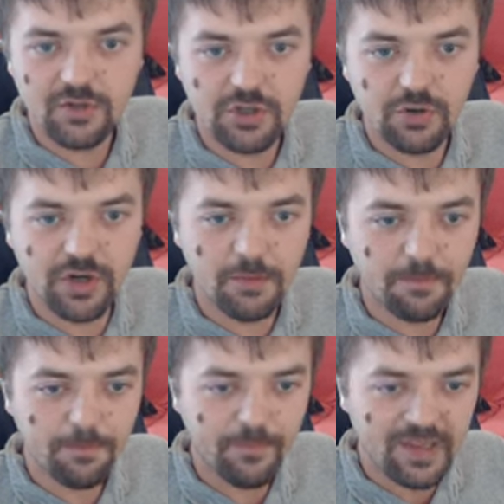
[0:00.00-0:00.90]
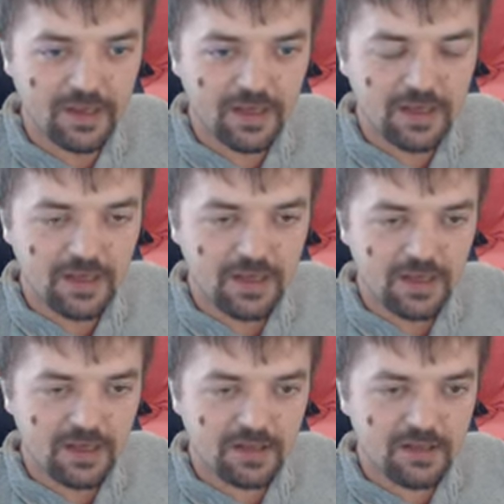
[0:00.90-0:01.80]
Chigorin.
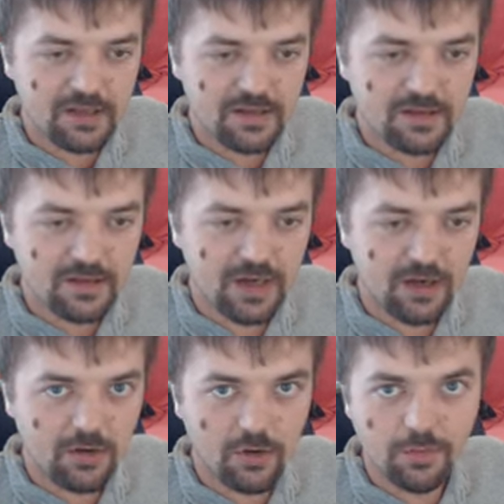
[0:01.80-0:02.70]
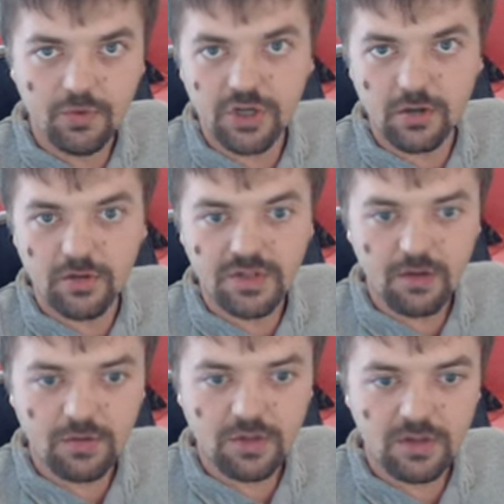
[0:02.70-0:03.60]
Uh, I hope you check those
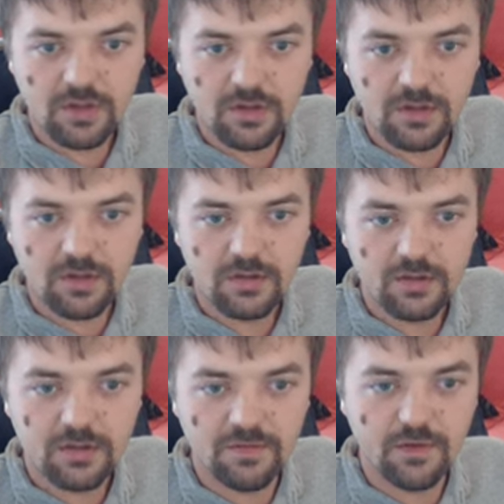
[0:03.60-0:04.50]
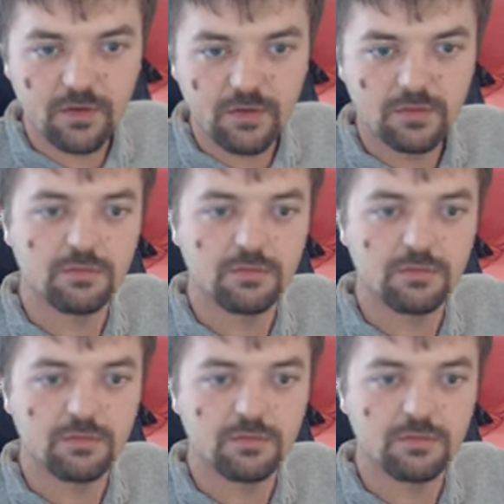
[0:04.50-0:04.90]
out, and uh, if you do,